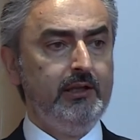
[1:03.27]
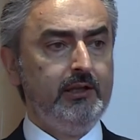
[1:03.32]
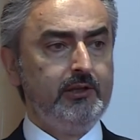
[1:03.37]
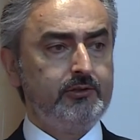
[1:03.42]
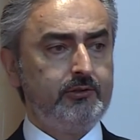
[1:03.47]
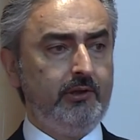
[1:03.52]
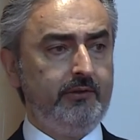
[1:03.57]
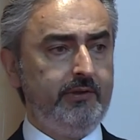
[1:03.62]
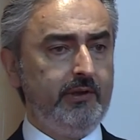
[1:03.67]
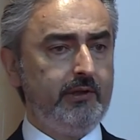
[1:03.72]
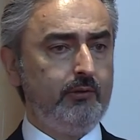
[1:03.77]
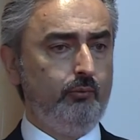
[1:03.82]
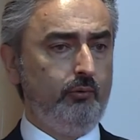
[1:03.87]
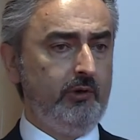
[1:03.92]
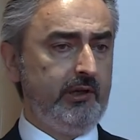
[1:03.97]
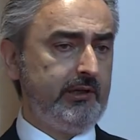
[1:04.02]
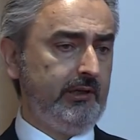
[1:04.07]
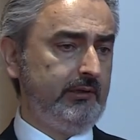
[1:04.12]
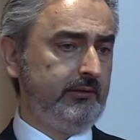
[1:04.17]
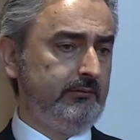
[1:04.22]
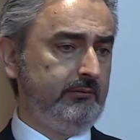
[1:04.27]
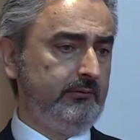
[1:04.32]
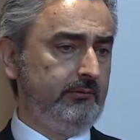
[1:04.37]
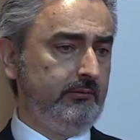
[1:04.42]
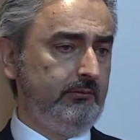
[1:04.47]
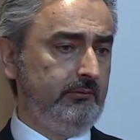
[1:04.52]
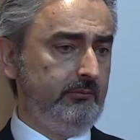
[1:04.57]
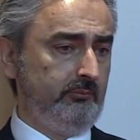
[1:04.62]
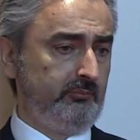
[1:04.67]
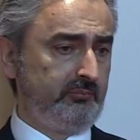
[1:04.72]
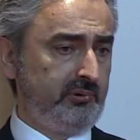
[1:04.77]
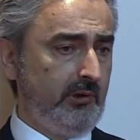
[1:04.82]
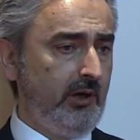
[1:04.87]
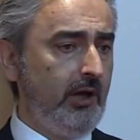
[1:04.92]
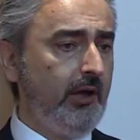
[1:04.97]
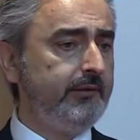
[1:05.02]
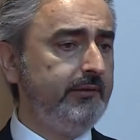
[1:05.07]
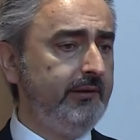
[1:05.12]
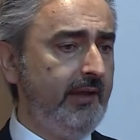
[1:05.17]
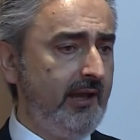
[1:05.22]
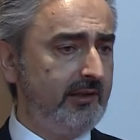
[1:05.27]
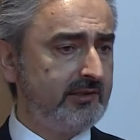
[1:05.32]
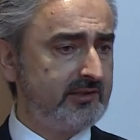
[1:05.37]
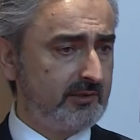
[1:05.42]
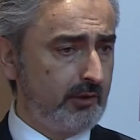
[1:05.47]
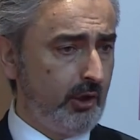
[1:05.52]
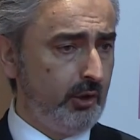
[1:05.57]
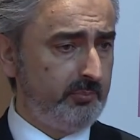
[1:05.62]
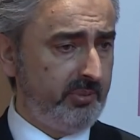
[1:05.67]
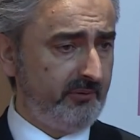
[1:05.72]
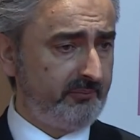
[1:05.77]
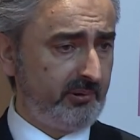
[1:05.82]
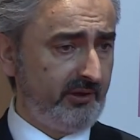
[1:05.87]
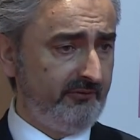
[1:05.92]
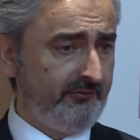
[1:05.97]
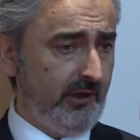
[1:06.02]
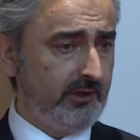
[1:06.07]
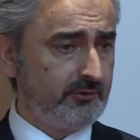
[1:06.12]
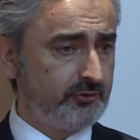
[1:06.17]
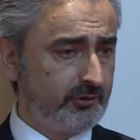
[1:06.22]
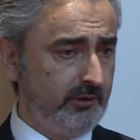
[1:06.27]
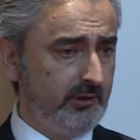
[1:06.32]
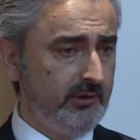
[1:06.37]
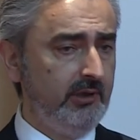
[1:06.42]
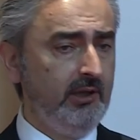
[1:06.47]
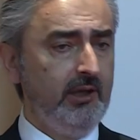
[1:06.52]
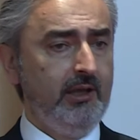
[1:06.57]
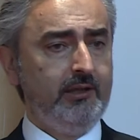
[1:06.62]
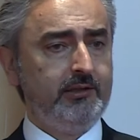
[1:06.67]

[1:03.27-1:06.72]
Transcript: So I think we can broaden that scope of prevention